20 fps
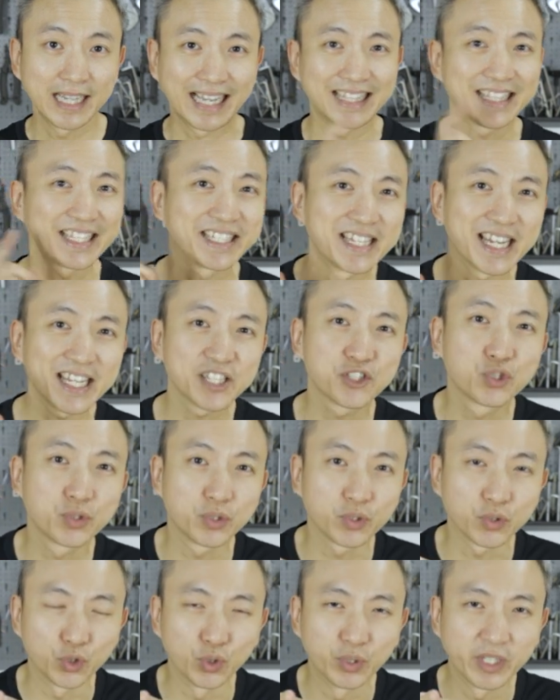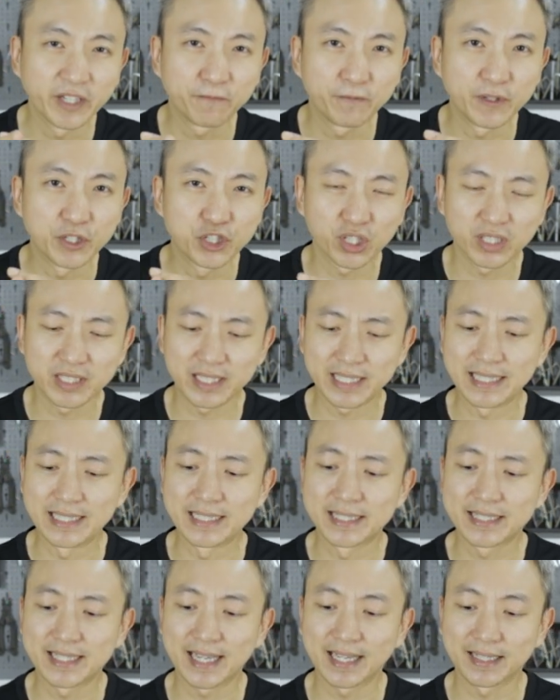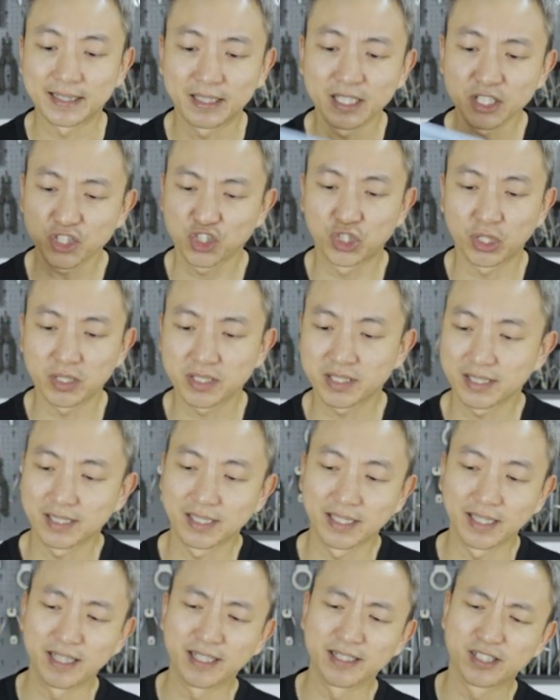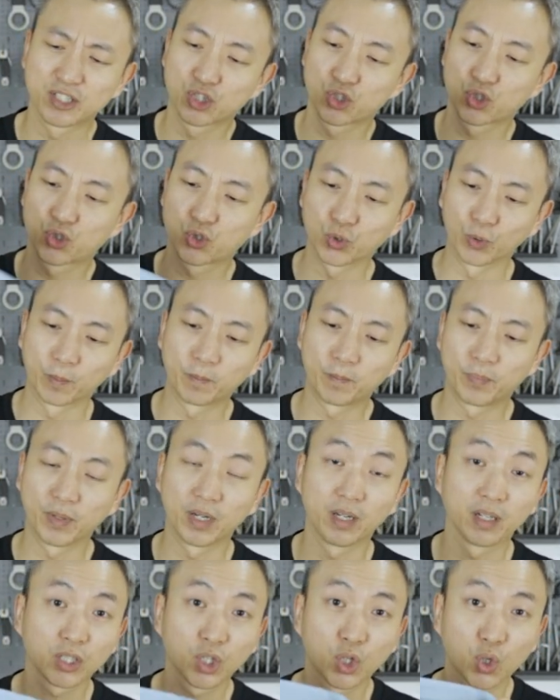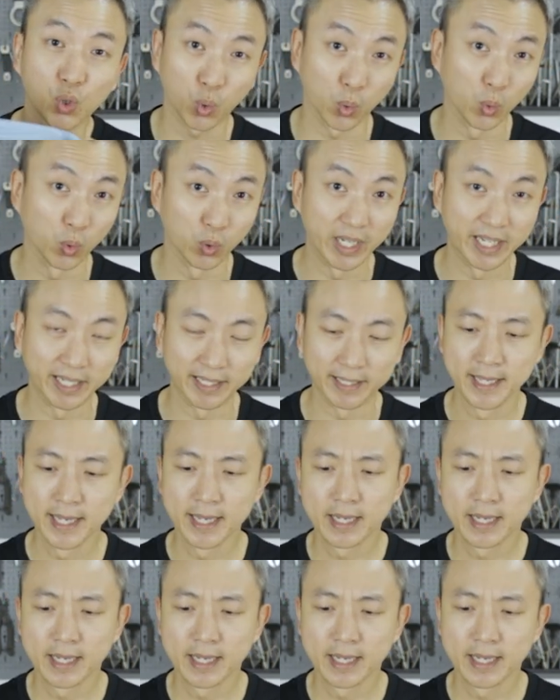And the next unique feature is that this jersey is super cooling.